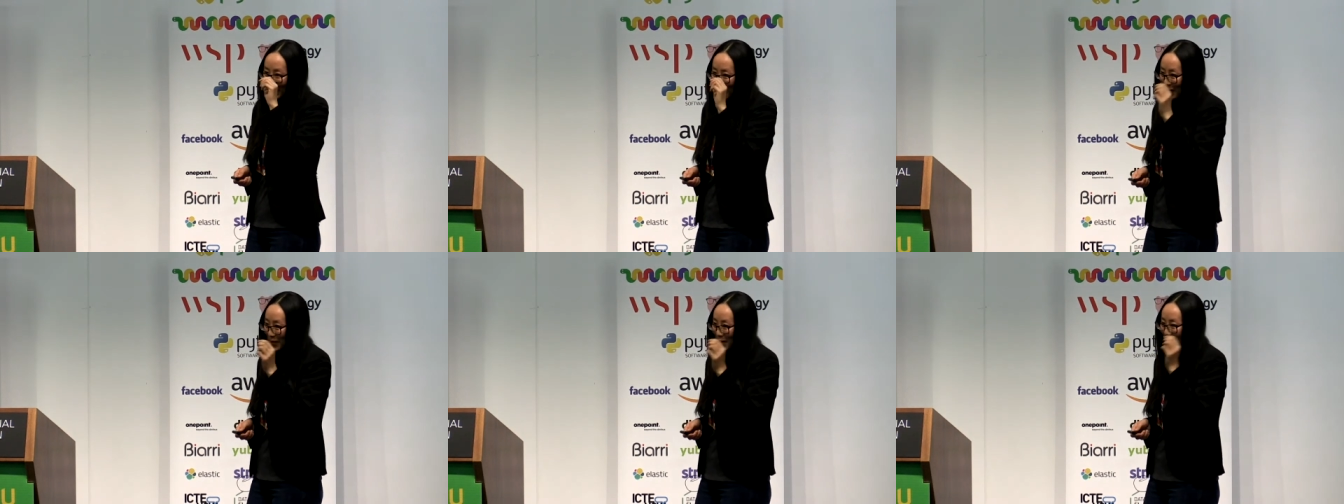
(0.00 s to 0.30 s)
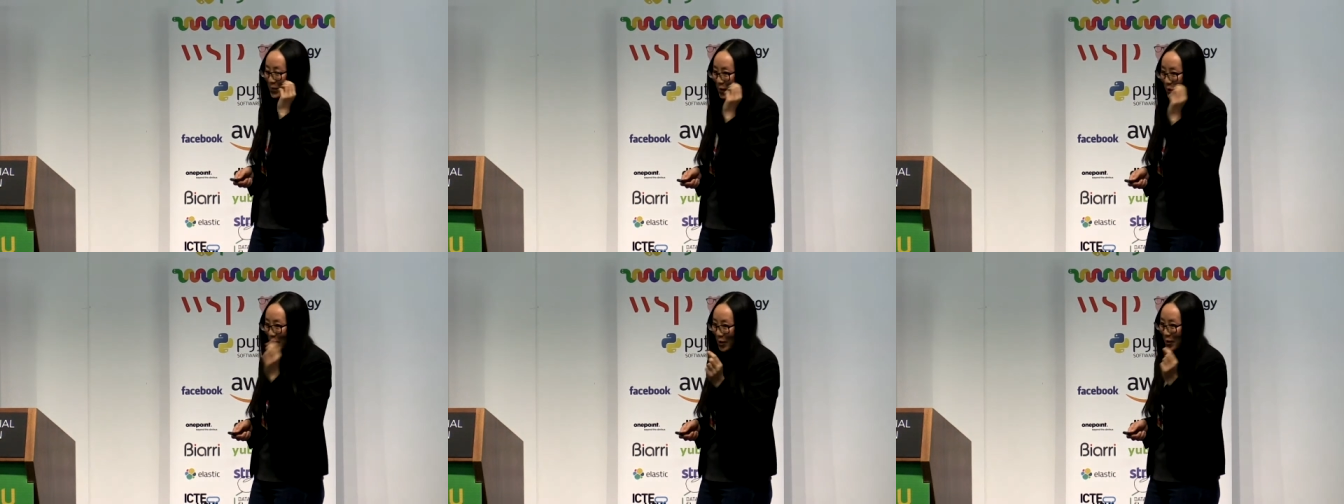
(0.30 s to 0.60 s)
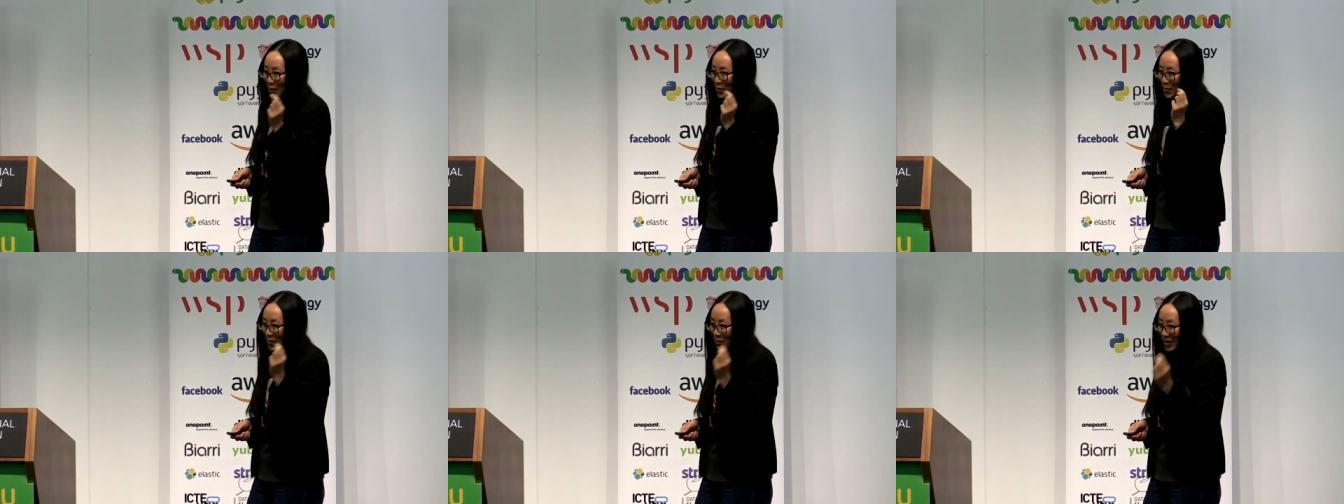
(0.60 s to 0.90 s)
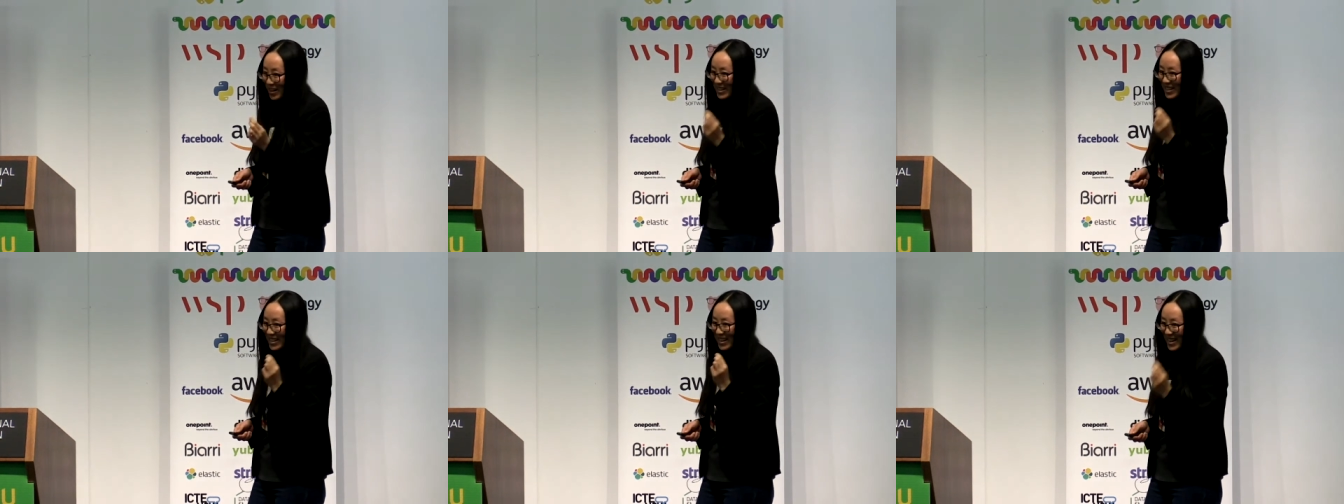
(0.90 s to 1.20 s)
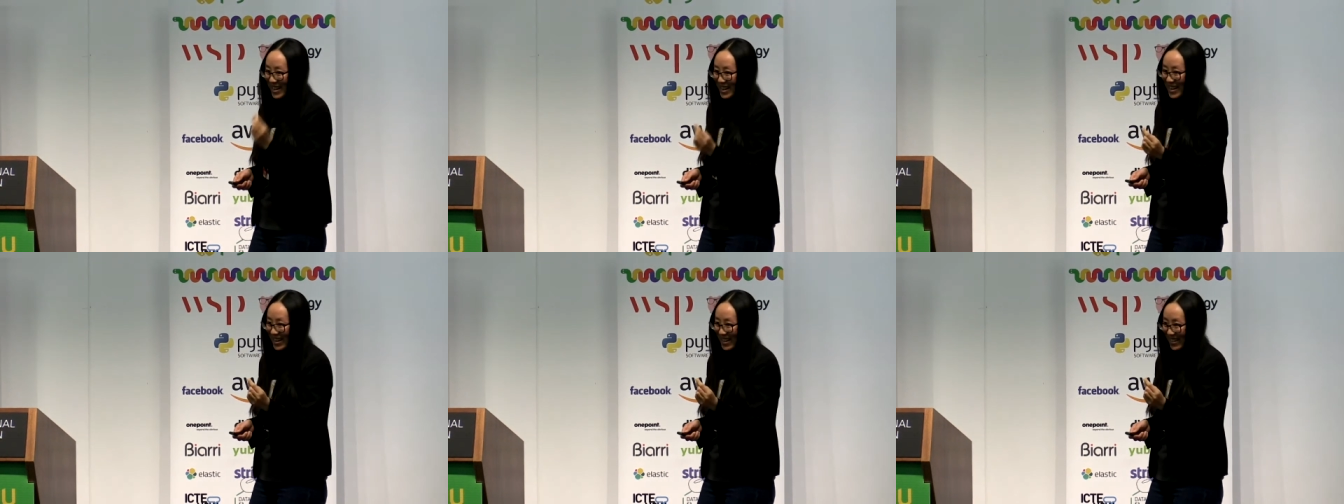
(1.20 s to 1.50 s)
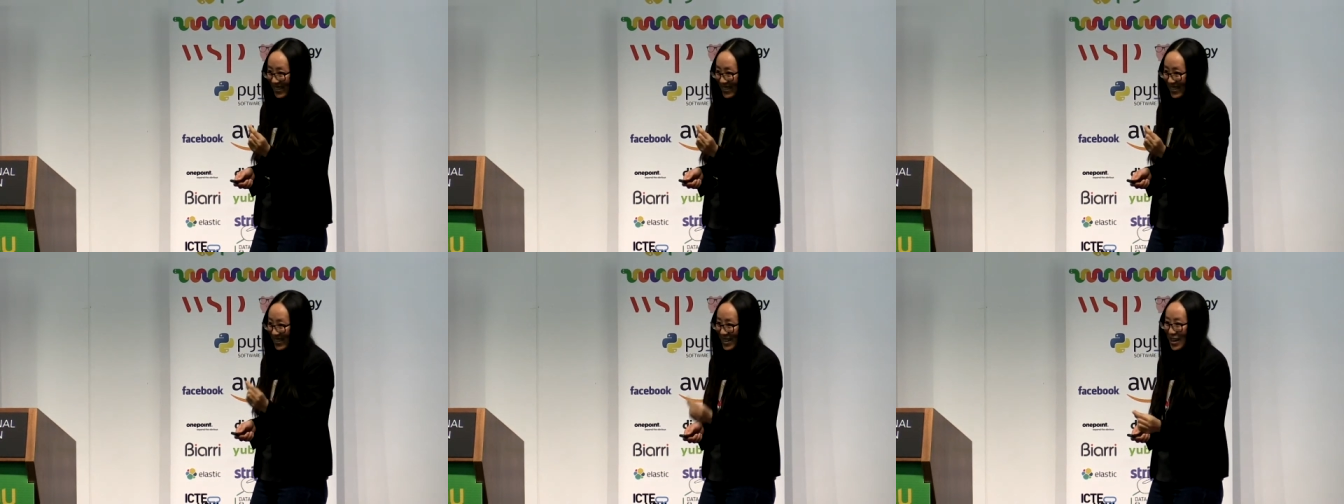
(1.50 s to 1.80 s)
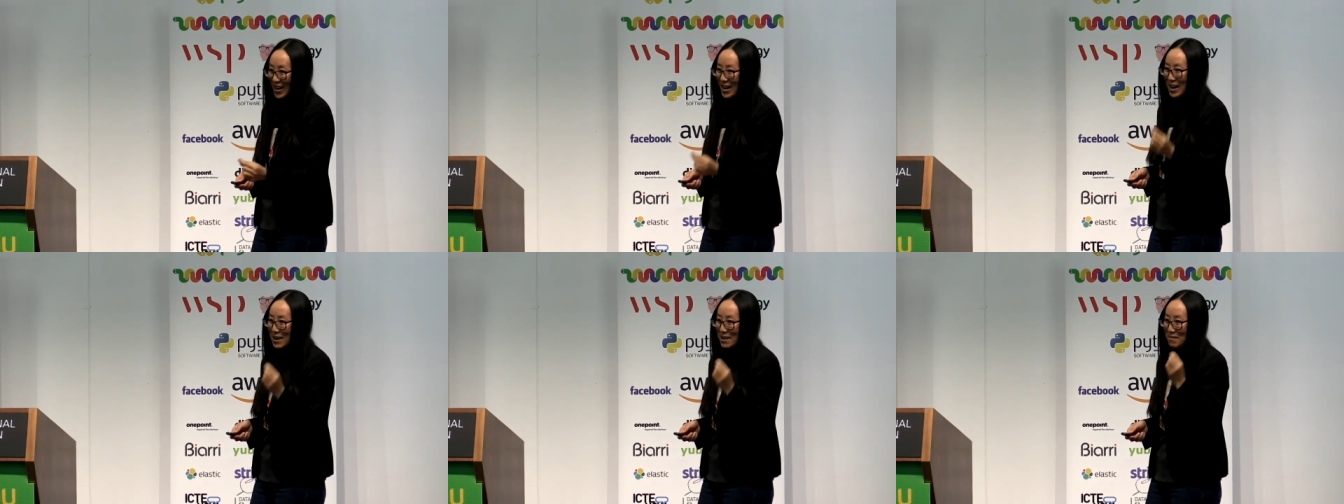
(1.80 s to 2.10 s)
you've got to work hard.
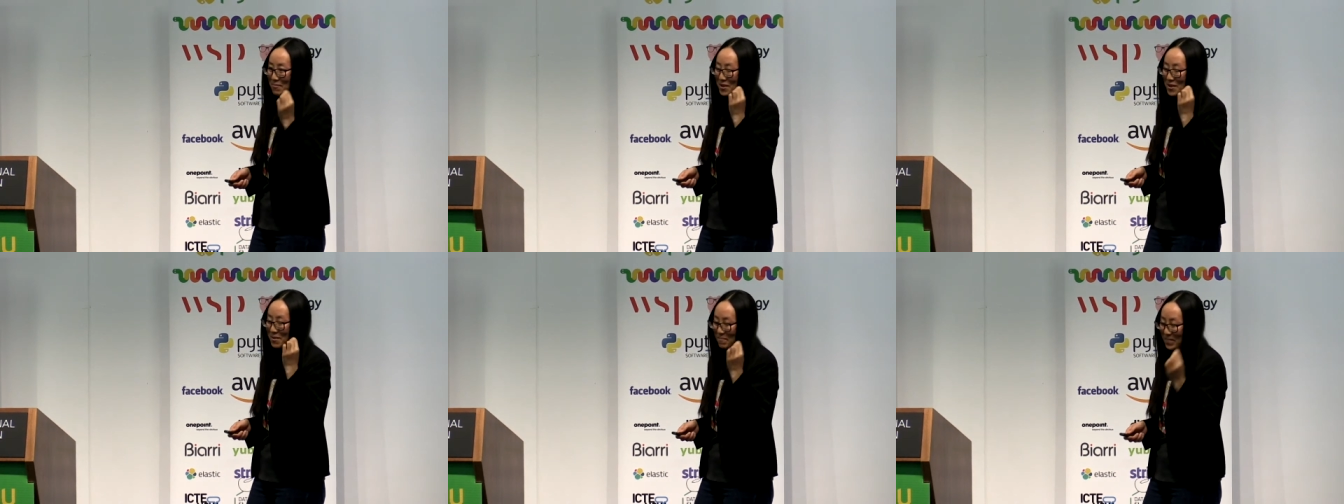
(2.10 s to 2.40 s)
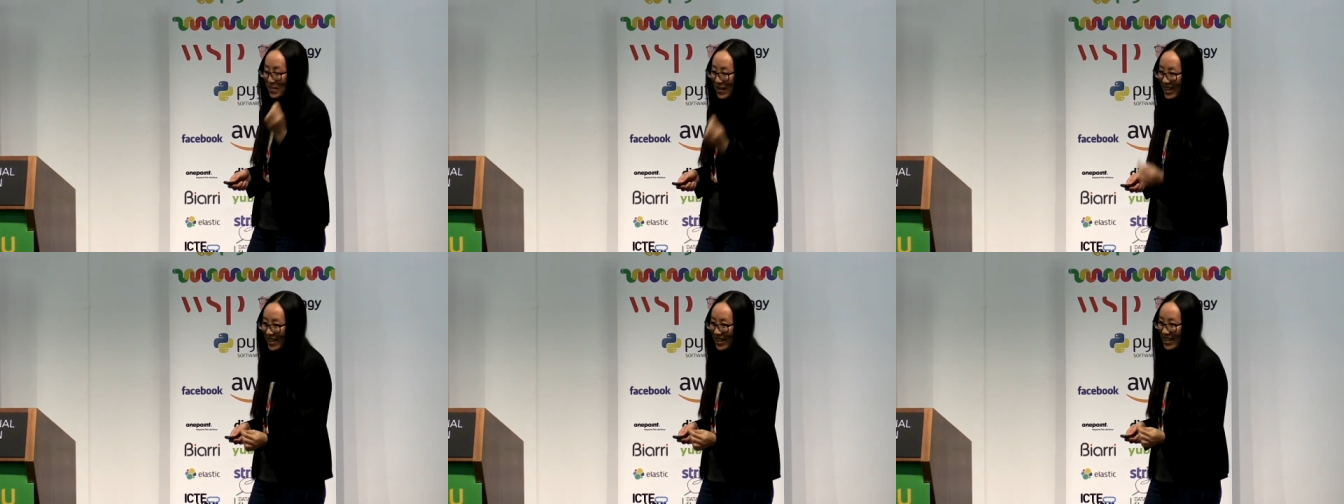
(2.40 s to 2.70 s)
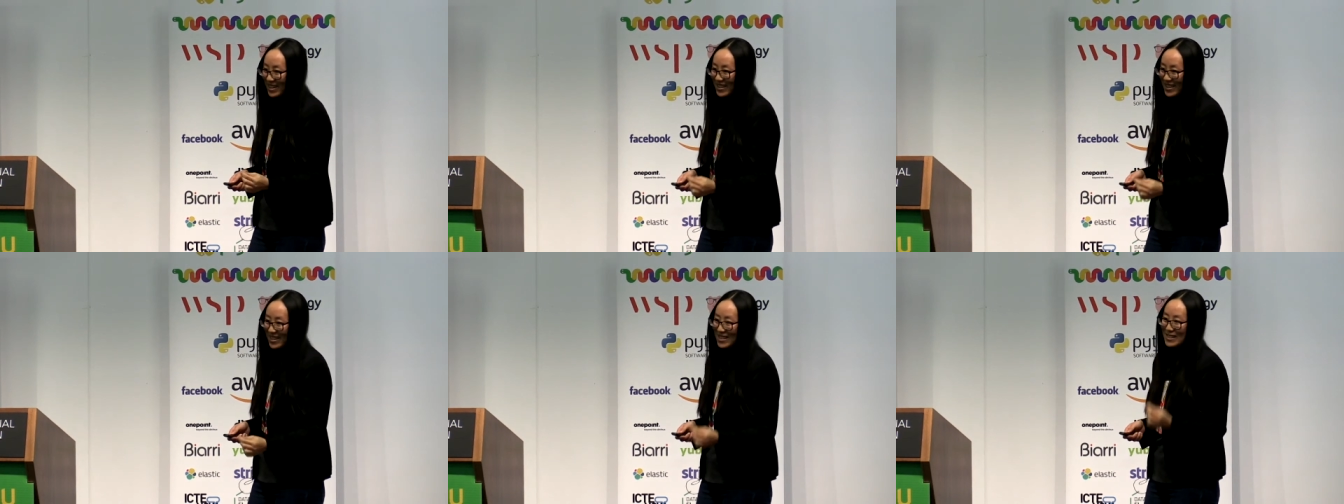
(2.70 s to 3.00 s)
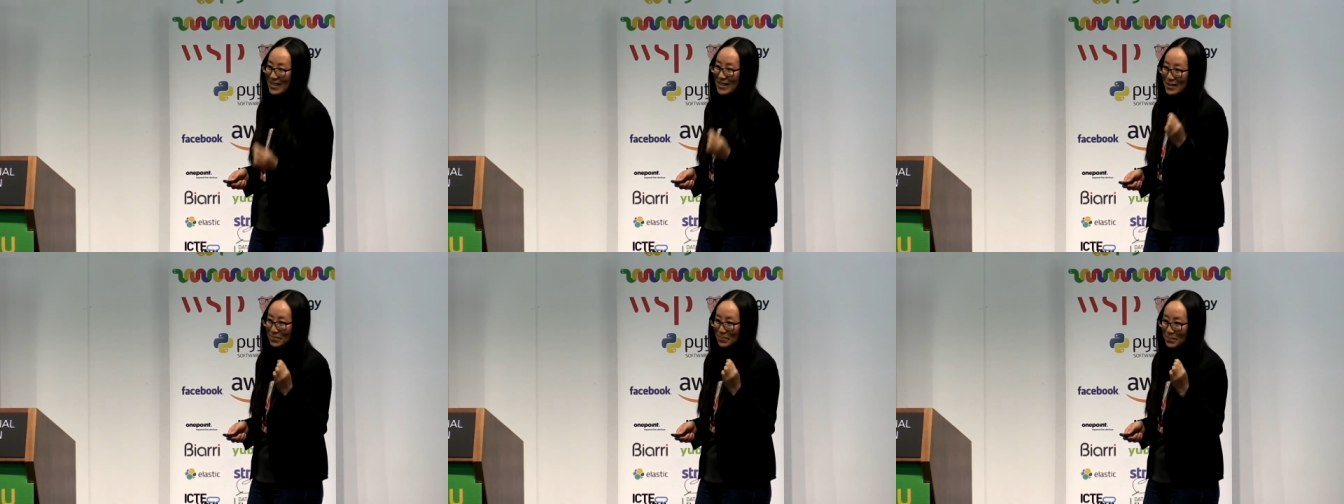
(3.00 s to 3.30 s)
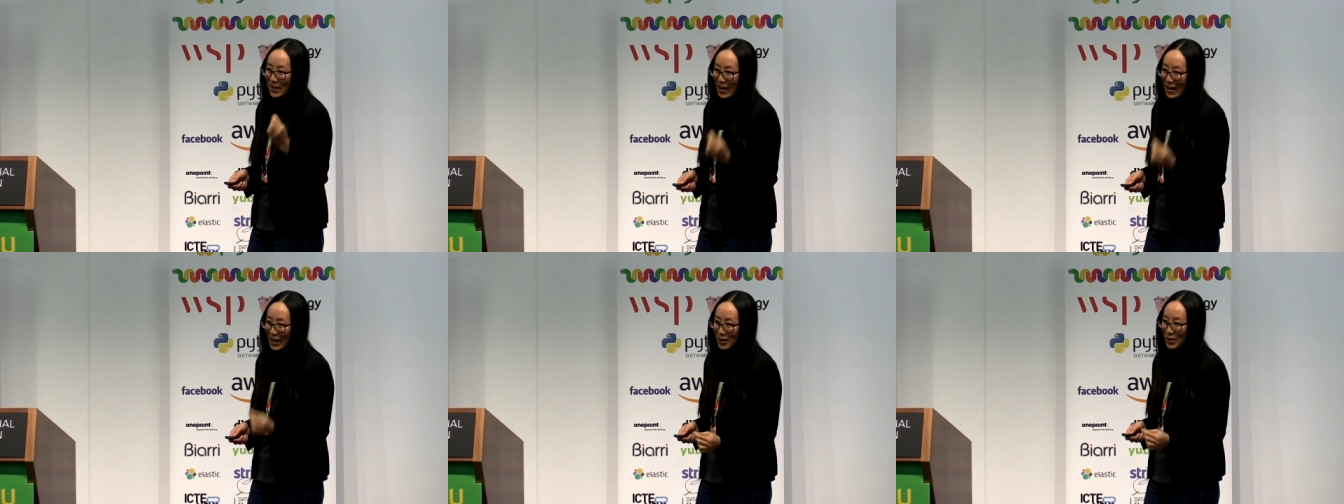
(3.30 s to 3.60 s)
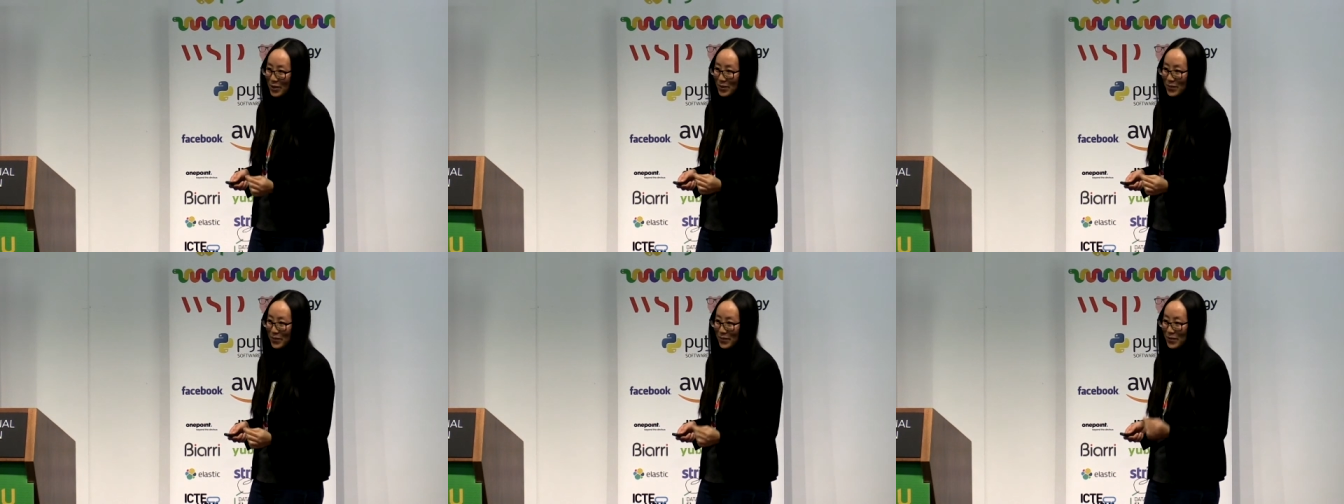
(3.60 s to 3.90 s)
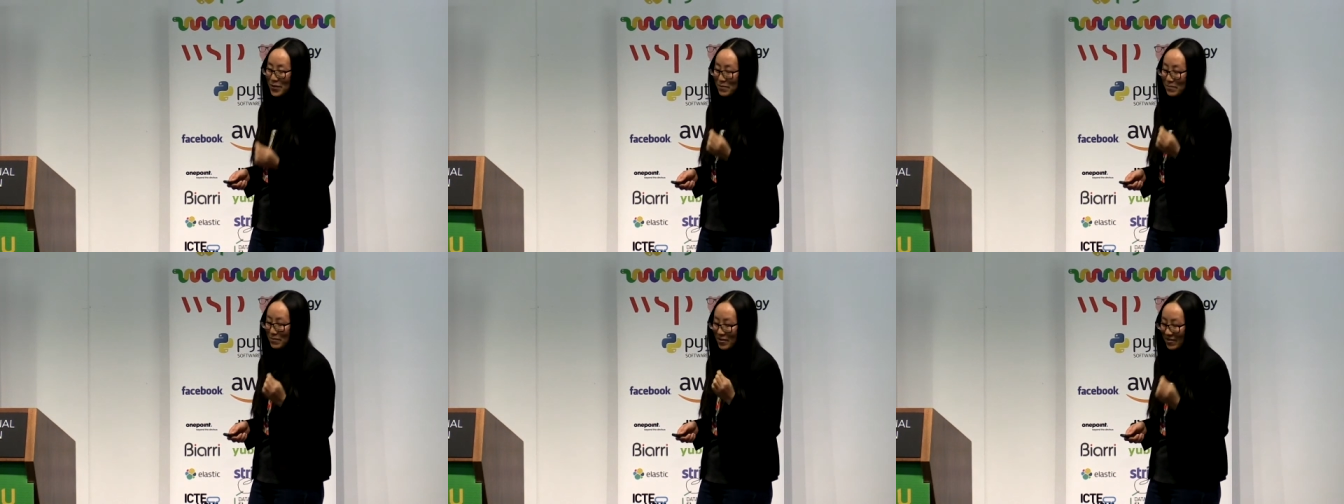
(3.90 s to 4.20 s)
I am competing against a passion
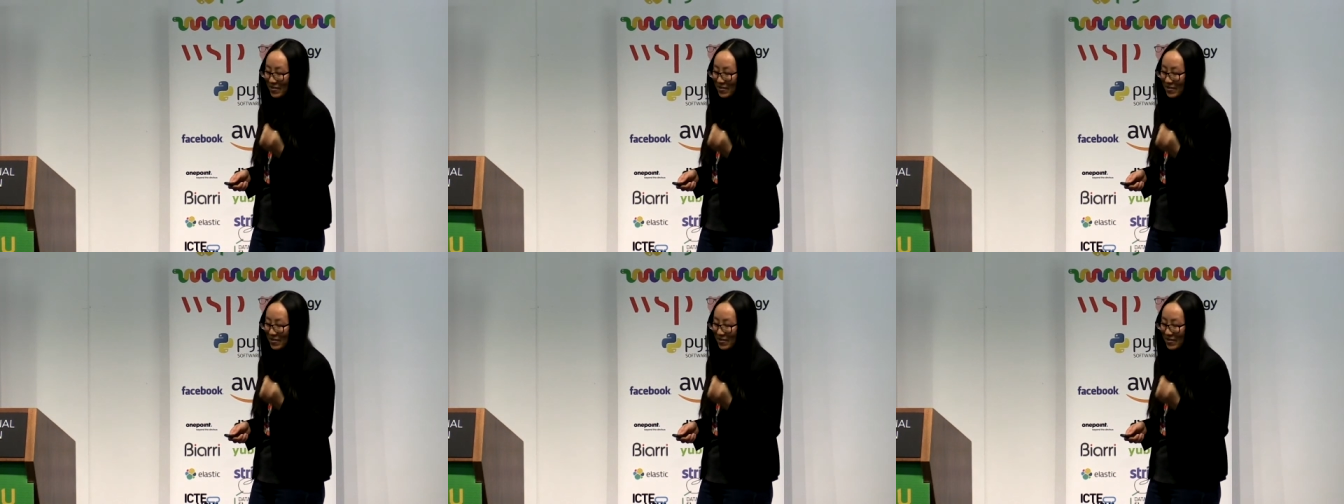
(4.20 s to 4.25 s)
fruit